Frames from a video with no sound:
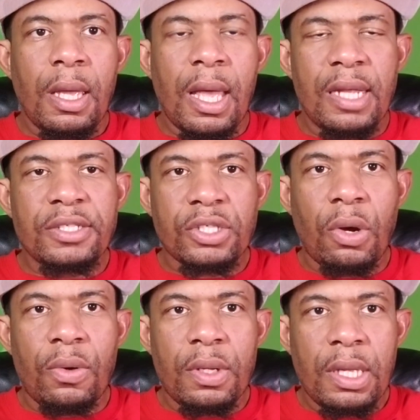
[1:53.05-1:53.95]
And
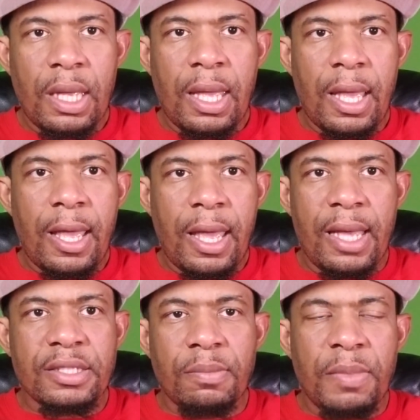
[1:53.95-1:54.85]
so
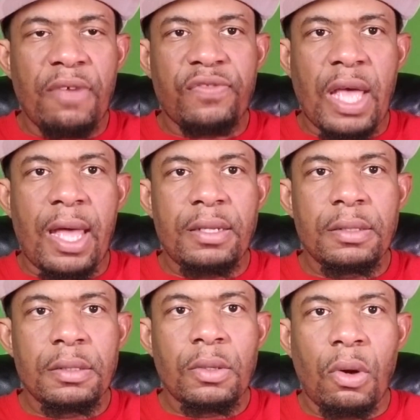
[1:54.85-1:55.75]
here's the myth that,
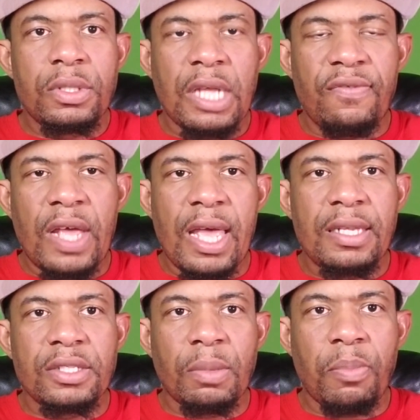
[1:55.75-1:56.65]
oh, Devin
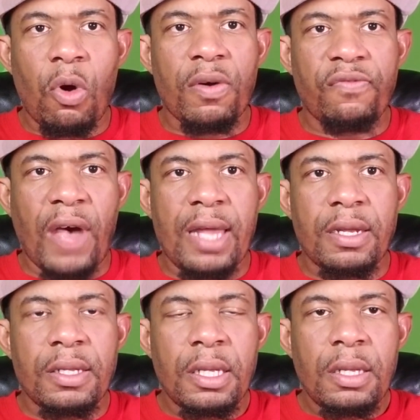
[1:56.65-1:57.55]
Haney's a boring
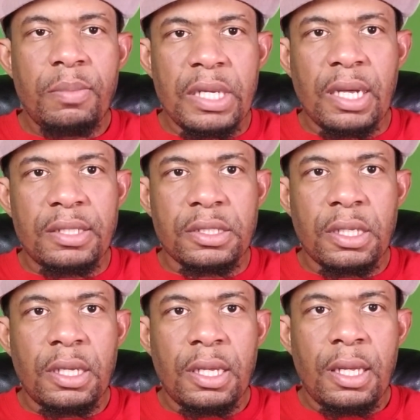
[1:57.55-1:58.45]
fighter because
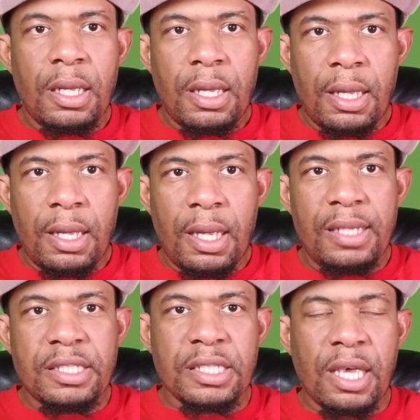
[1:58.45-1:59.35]

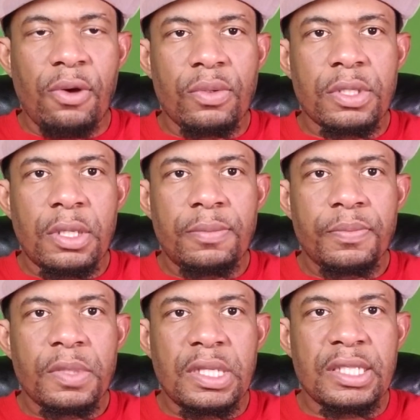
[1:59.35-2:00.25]
he's skilled.
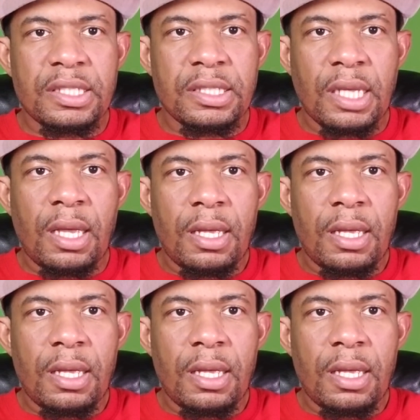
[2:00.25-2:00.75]
These